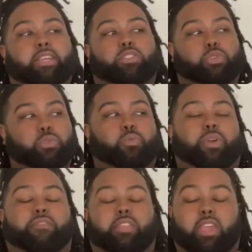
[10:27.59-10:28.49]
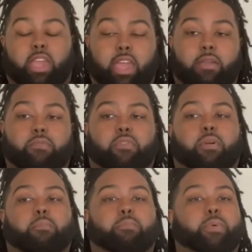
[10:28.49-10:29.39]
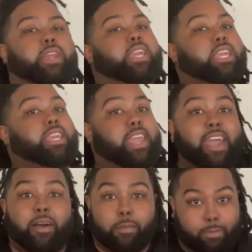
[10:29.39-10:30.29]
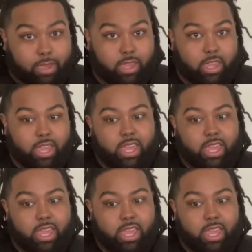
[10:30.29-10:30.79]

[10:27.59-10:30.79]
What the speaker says: to wherever they came from, but he kept me.